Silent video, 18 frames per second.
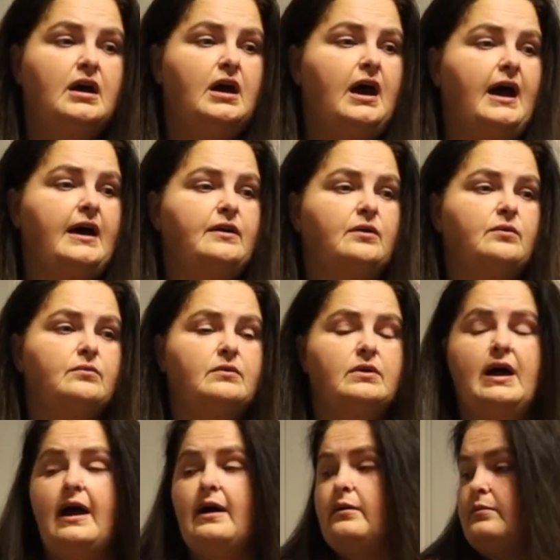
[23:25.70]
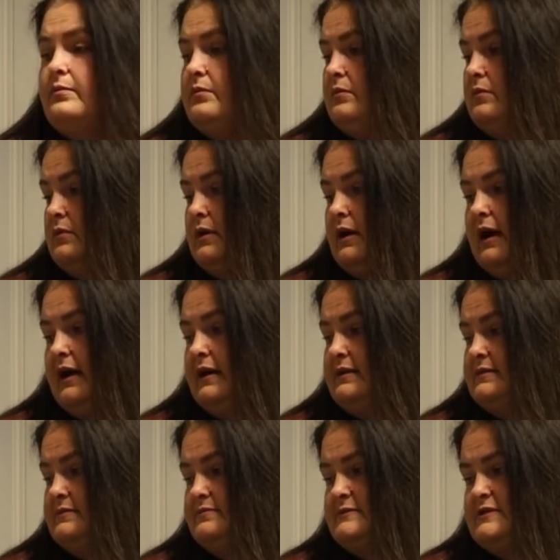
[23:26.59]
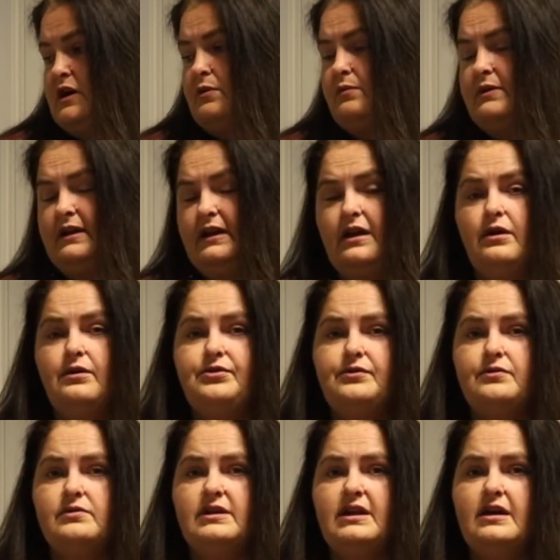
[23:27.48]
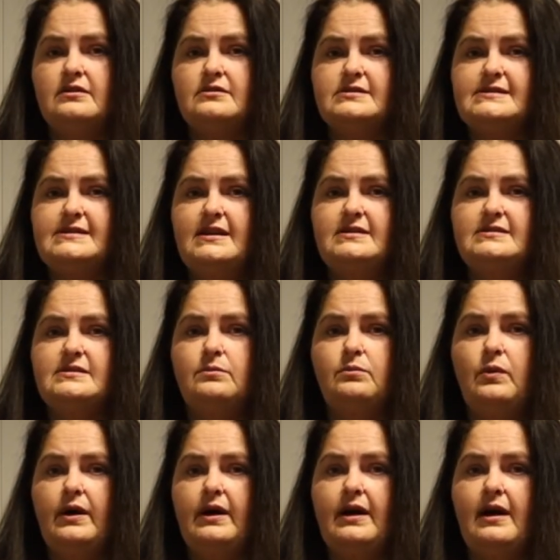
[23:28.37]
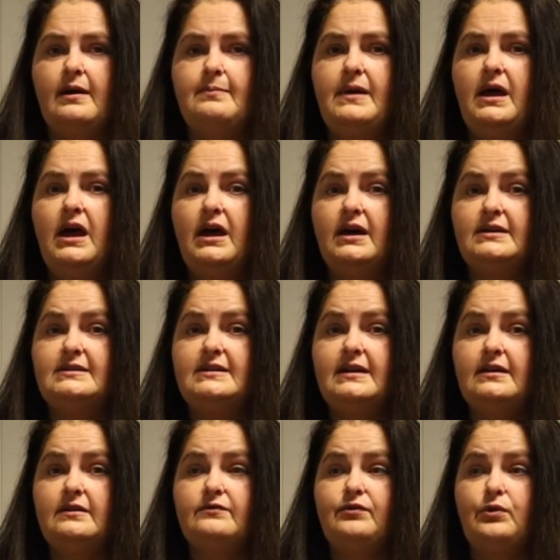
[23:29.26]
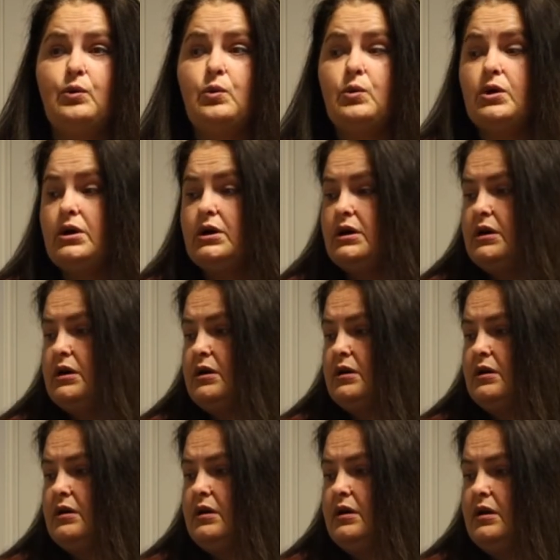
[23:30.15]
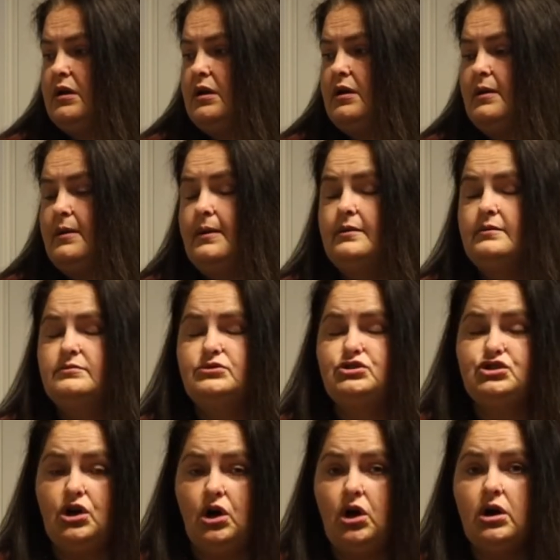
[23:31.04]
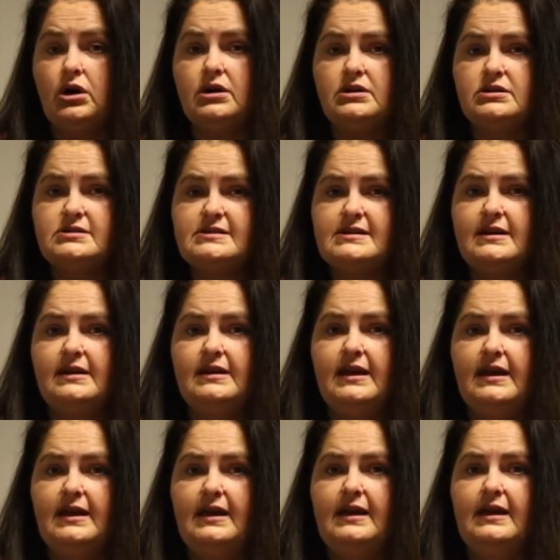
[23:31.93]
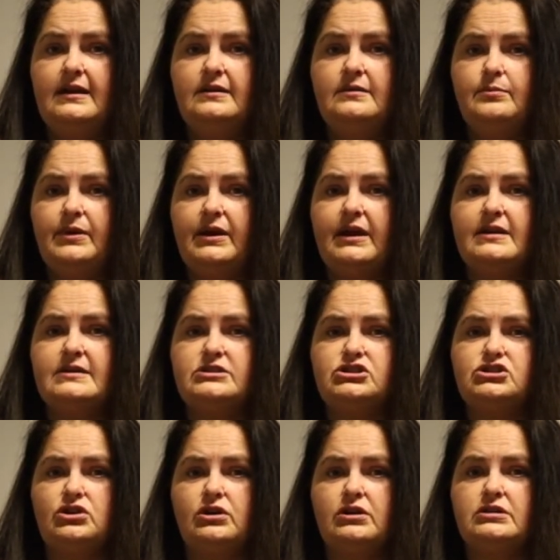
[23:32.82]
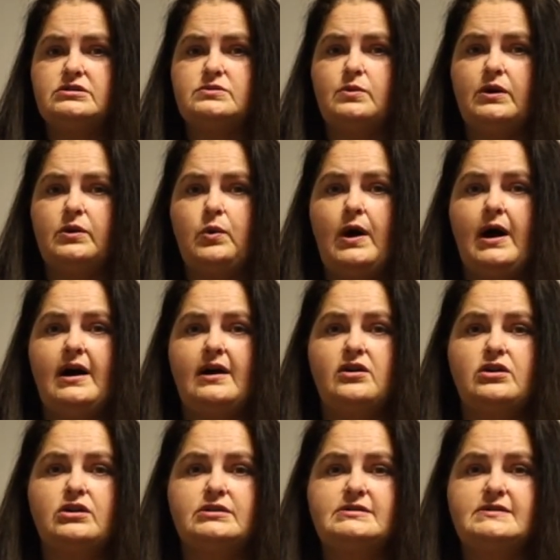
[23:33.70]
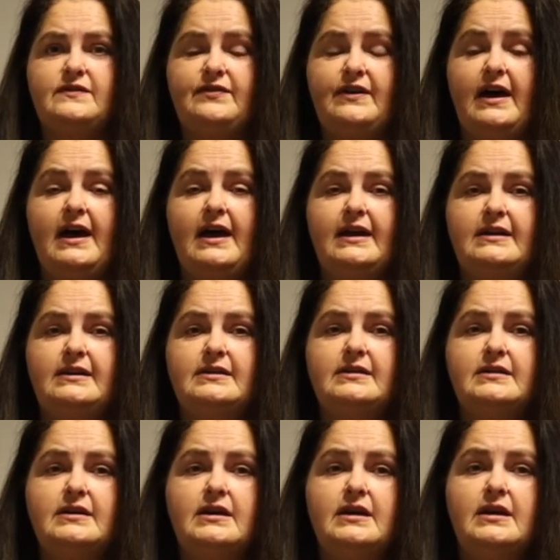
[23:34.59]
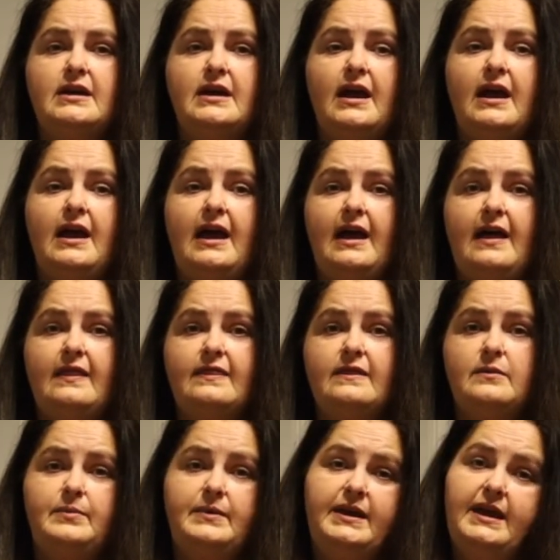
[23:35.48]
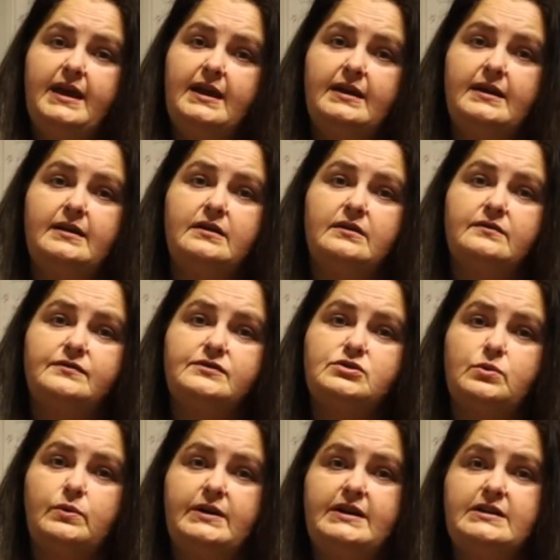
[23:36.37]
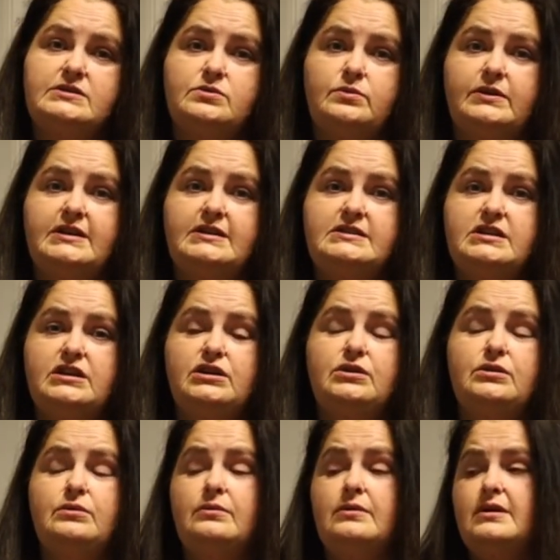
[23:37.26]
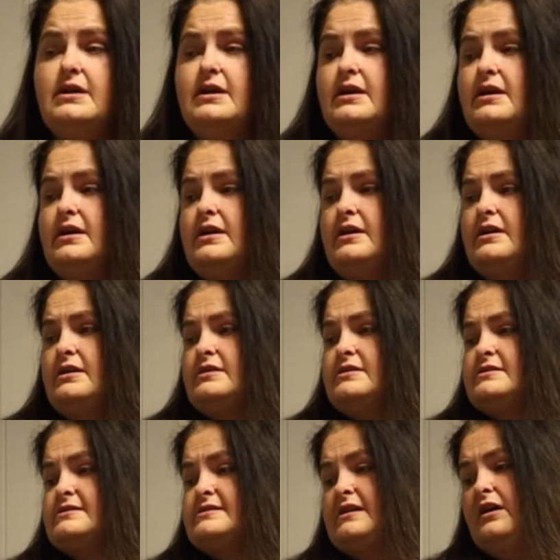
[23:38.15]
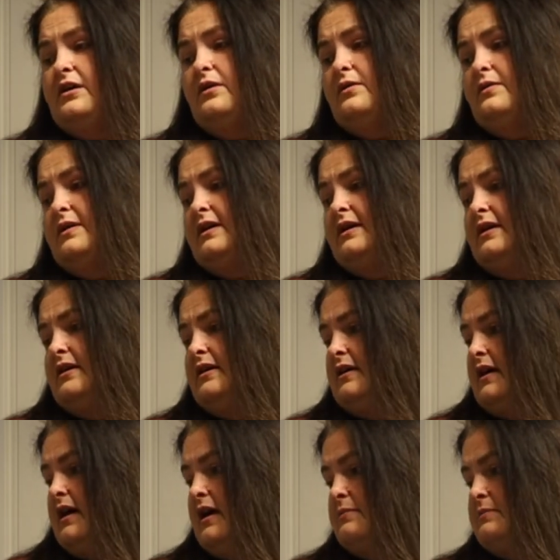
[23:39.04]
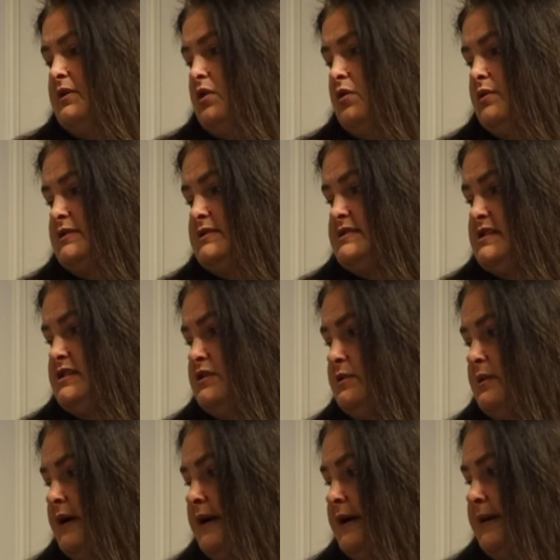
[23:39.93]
I don't want to go through another season where I'm hunting for jars again, because jars were quite hard to find at the beginning of 2022. So I'm going to